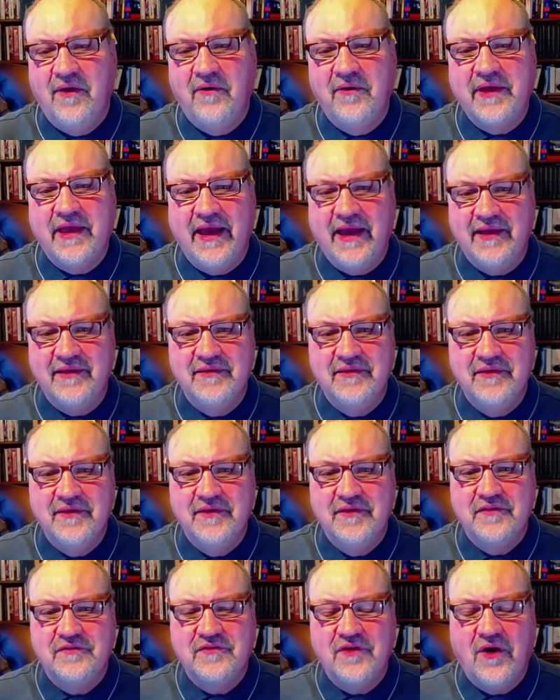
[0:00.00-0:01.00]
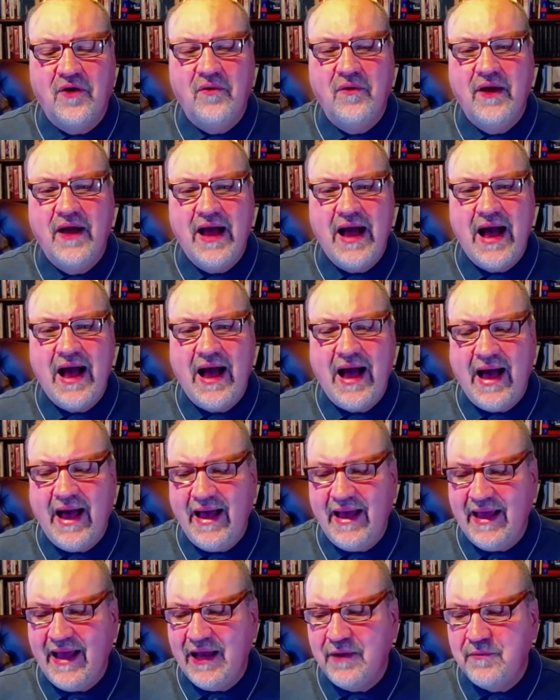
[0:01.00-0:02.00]
Okay, so
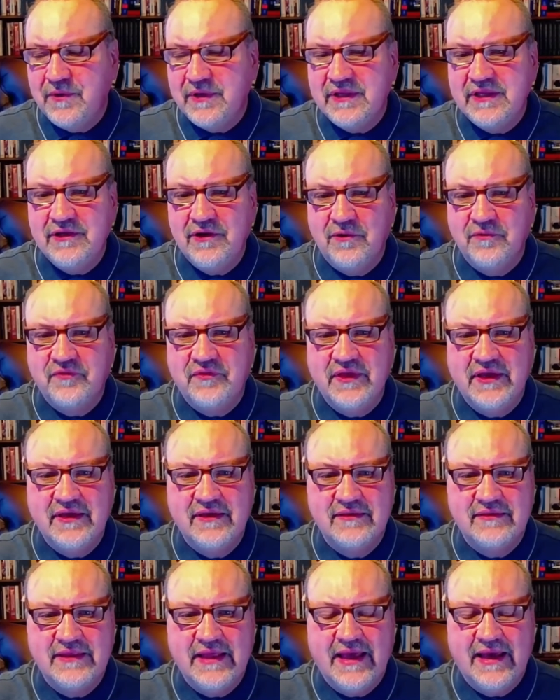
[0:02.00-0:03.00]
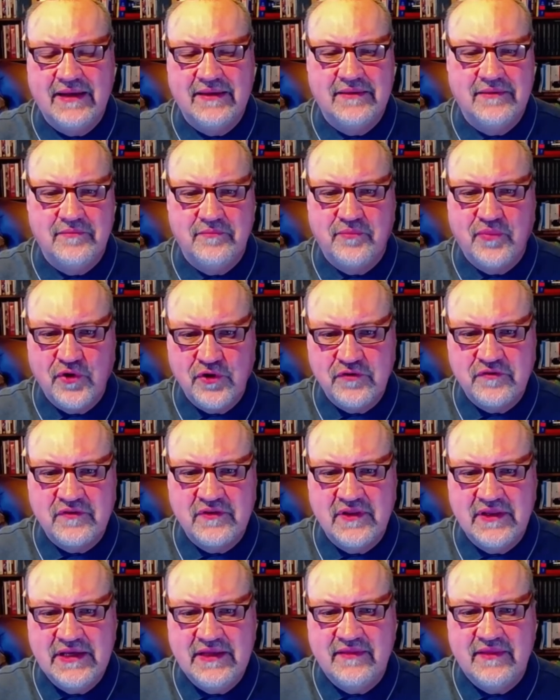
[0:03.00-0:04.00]
I, I really don't think that
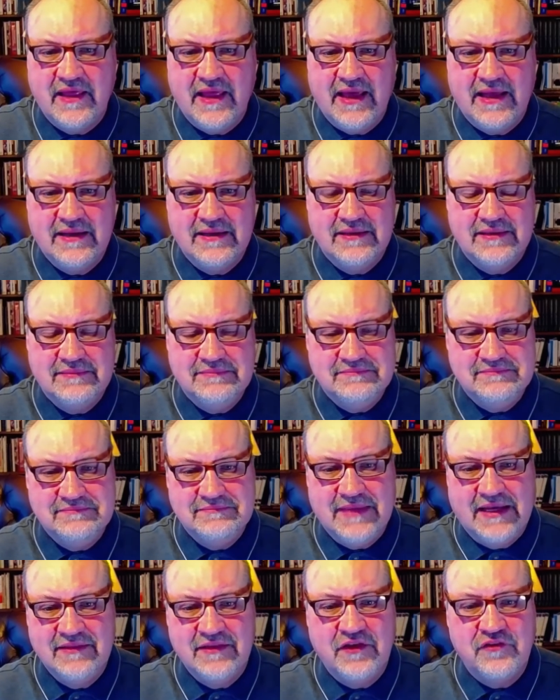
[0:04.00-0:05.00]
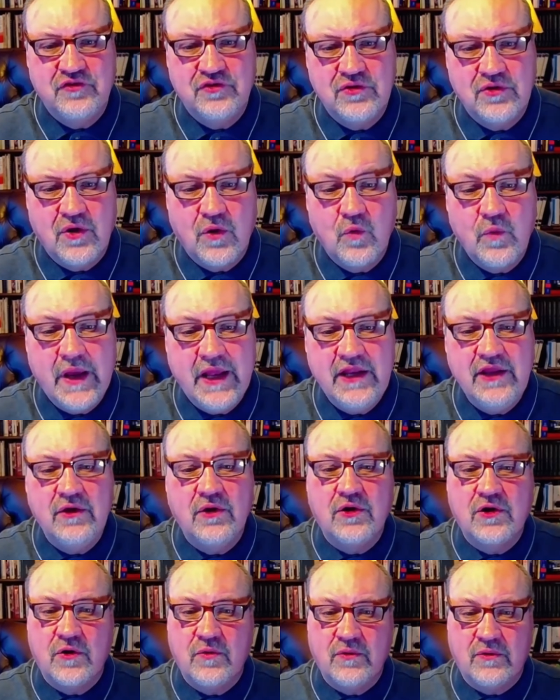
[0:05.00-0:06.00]
personally that, unless you're a
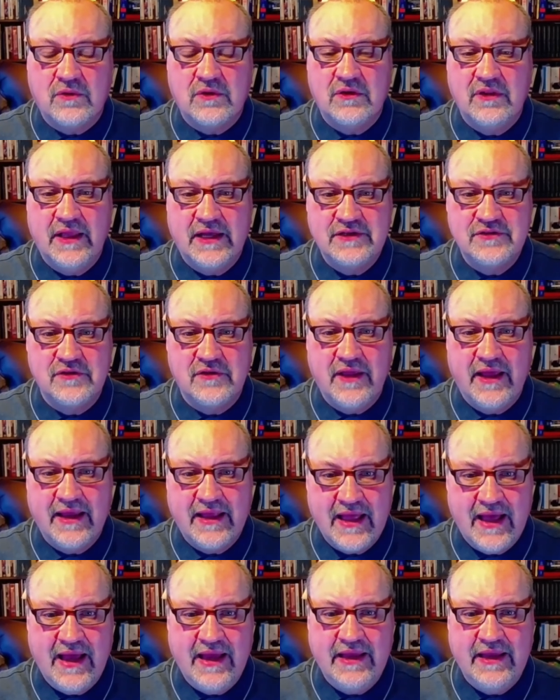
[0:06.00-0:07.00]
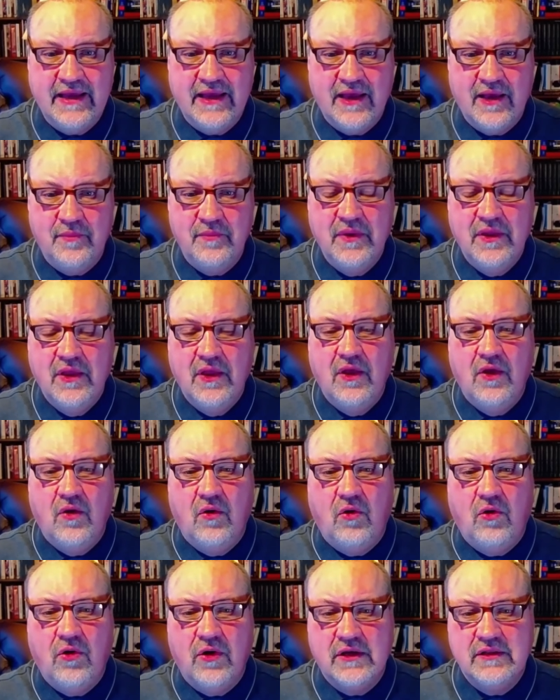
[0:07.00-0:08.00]
radio collector like I am,
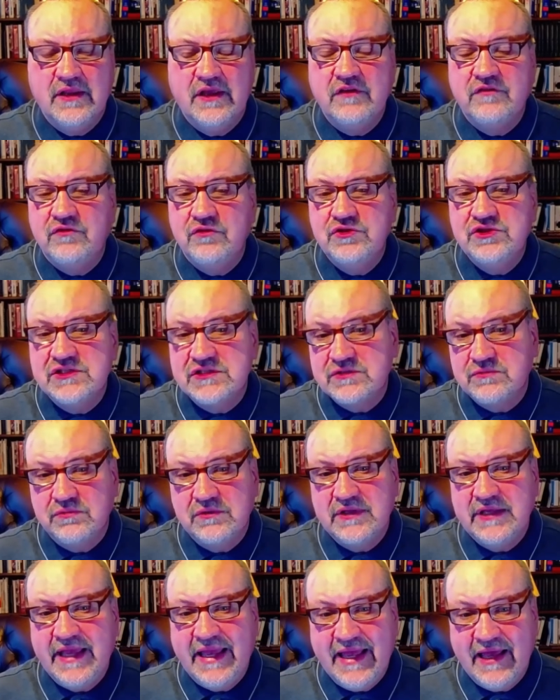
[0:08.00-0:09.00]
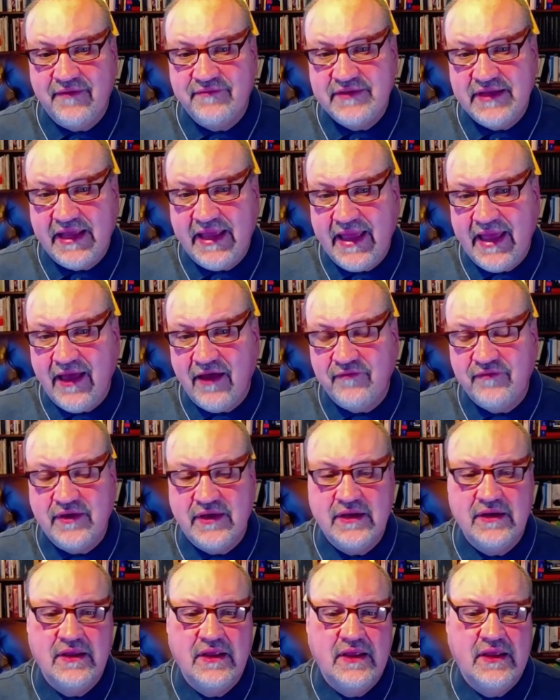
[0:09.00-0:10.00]
or unless you just really have to have
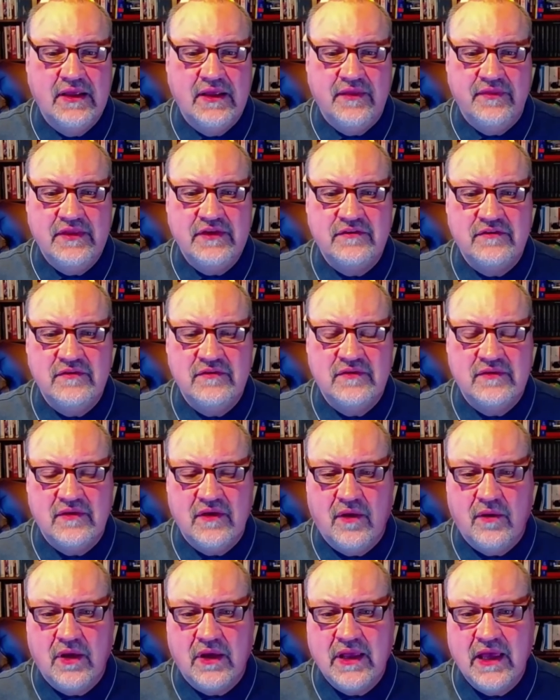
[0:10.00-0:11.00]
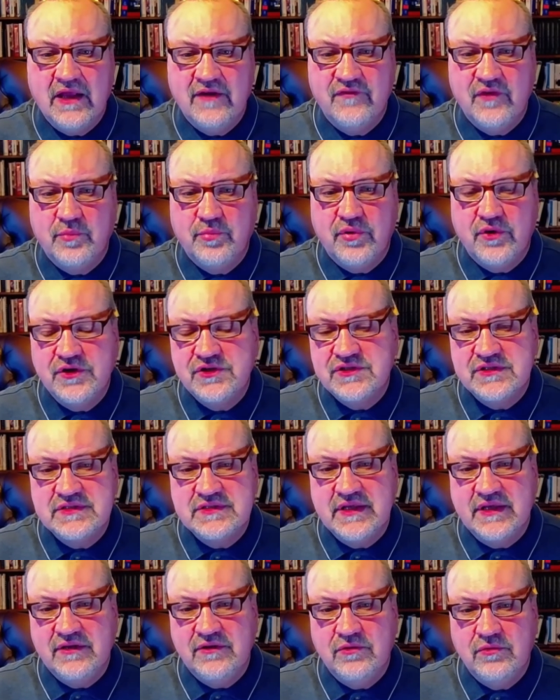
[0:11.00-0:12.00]
it, this is a kind of a
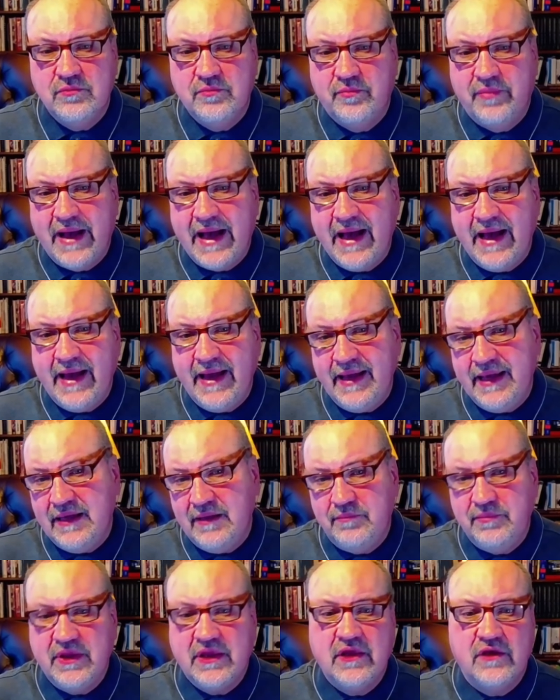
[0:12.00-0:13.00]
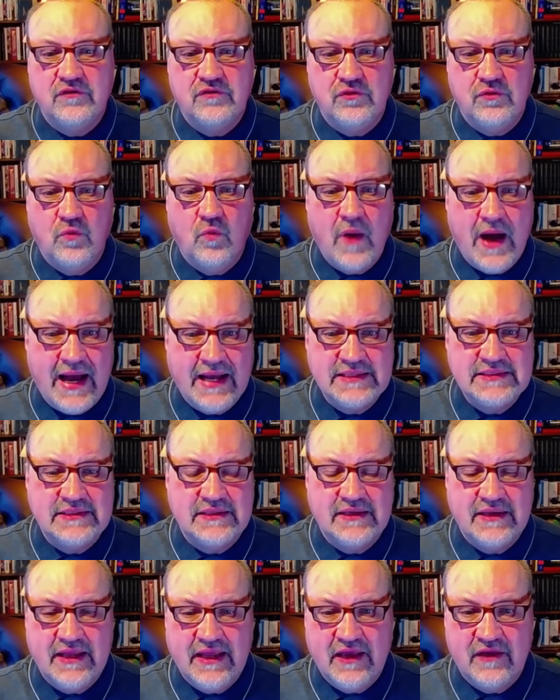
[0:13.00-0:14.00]
purchase that you buy because you
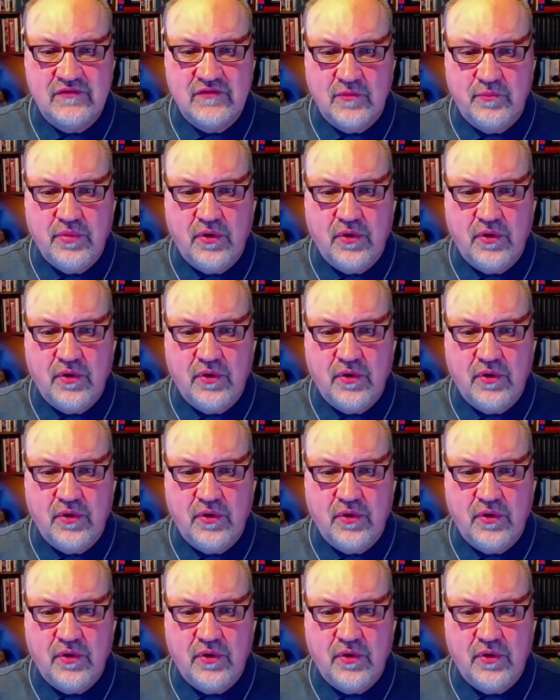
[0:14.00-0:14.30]
want it, as